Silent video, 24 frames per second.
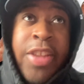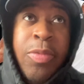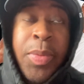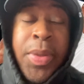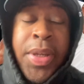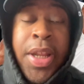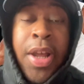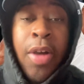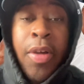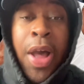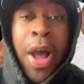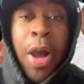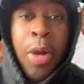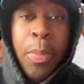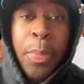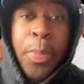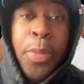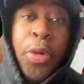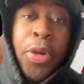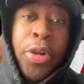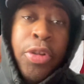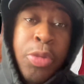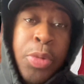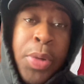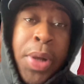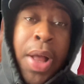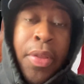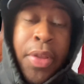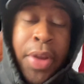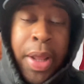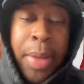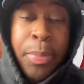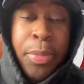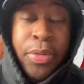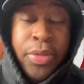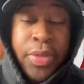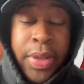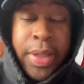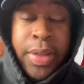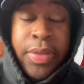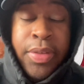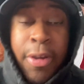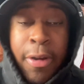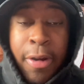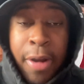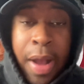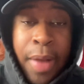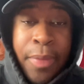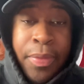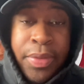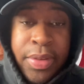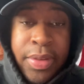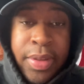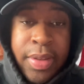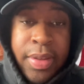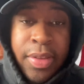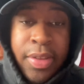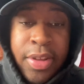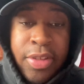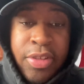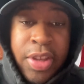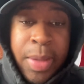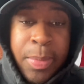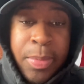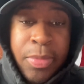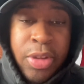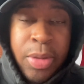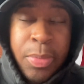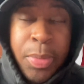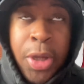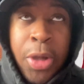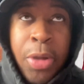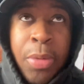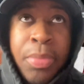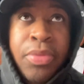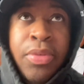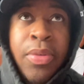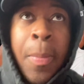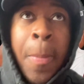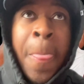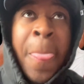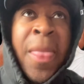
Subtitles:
me know how important Drew Holiday and Porzingis are, obviously, to the championship hopes.